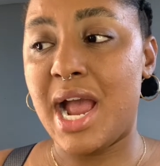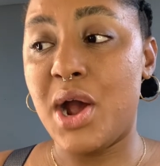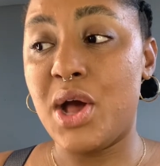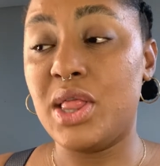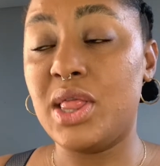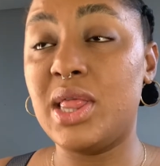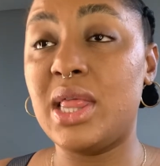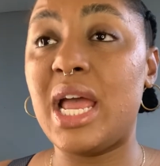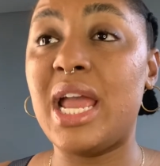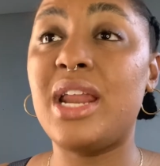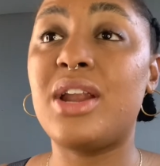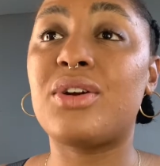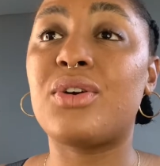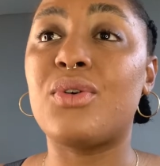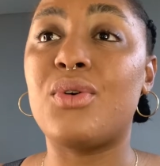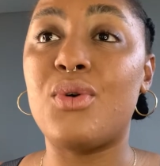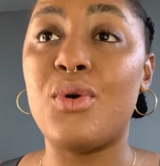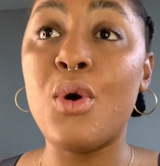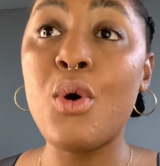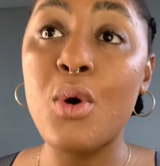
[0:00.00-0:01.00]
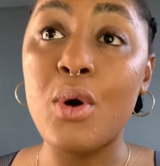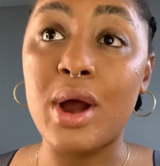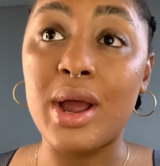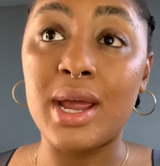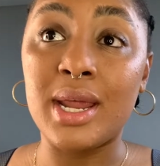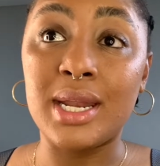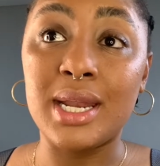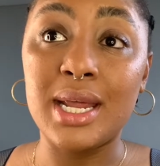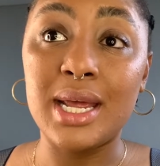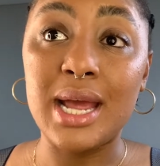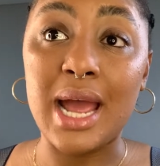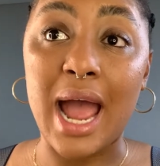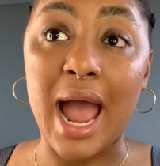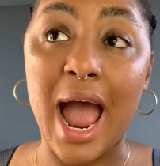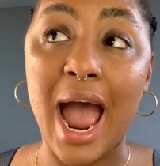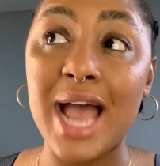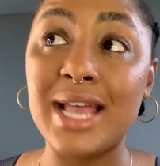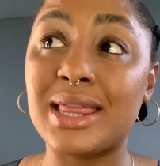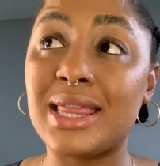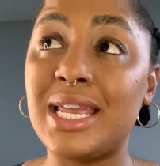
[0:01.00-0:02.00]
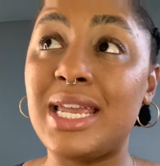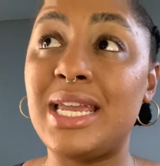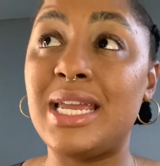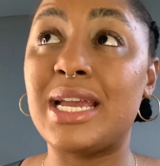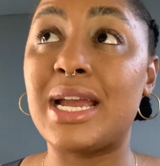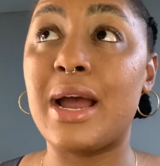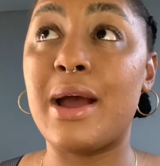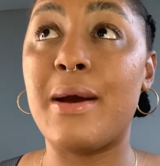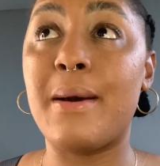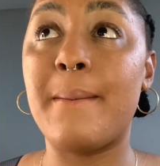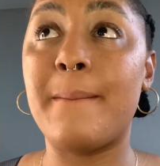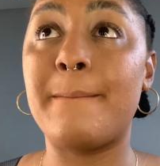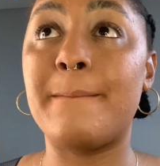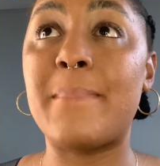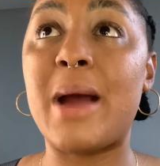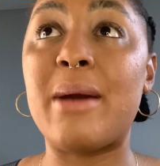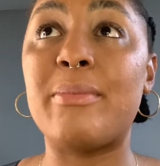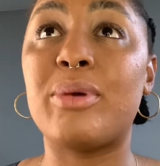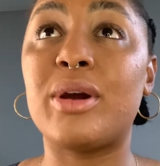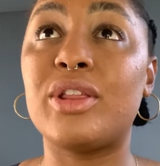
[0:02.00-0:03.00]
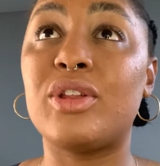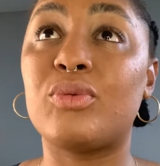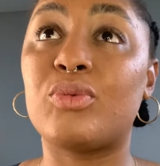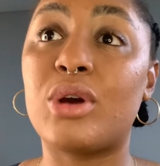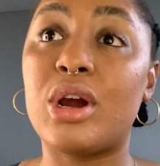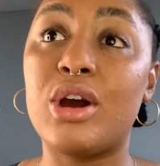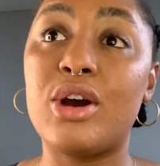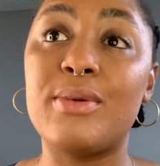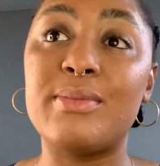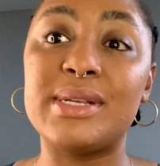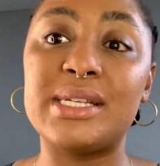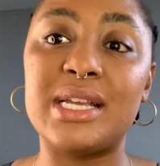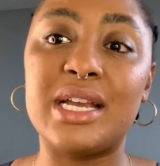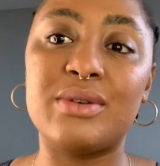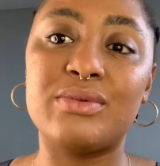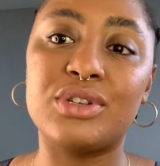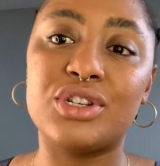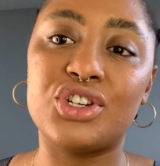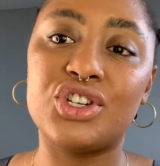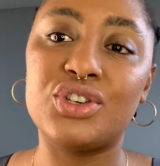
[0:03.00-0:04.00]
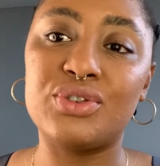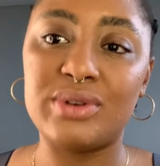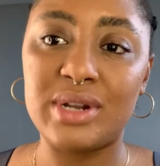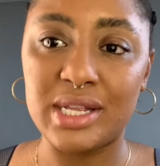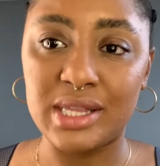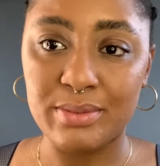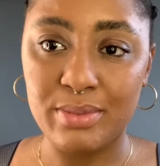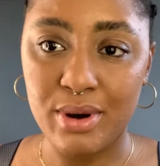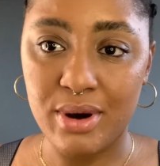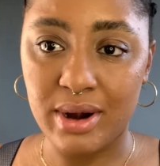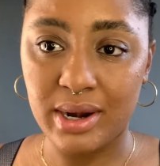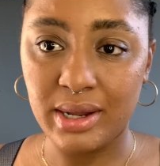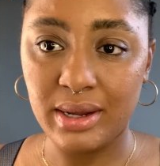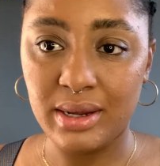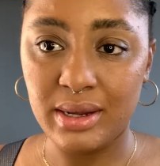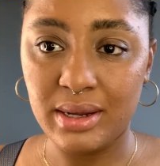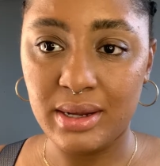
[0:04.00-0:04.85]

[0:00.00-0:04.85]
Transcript: later on, I think my brother run home and say it was a shooting at the party.